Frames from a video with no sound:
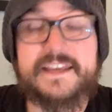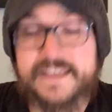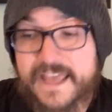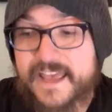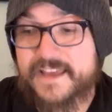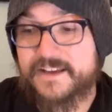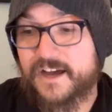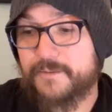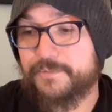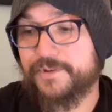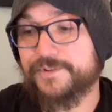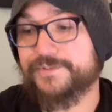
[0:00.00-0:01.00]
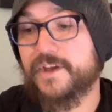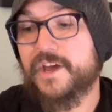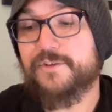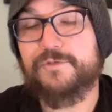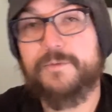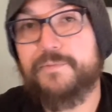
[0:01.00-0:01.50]
couples
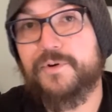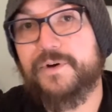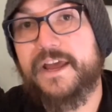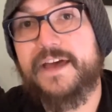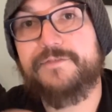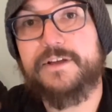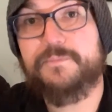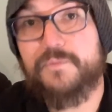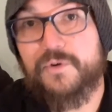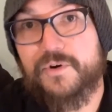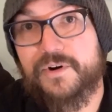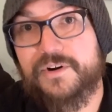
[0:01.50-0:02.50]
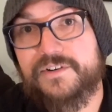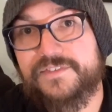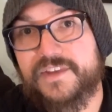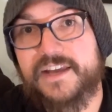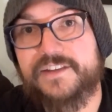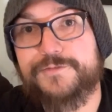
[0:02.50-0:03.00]
report having more
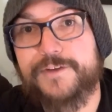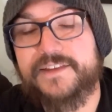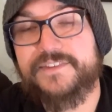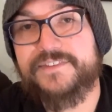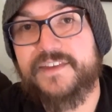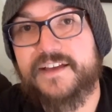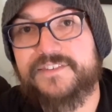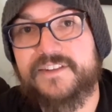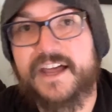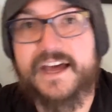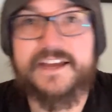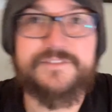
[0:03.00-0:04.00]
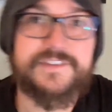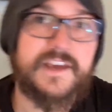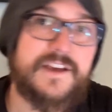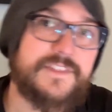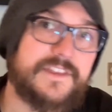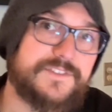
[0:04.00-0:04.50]
satisfied sex lives
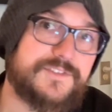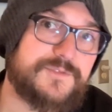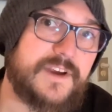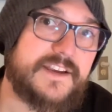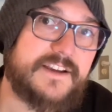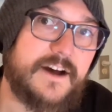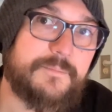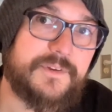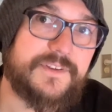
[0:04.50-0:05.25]
than straight couples.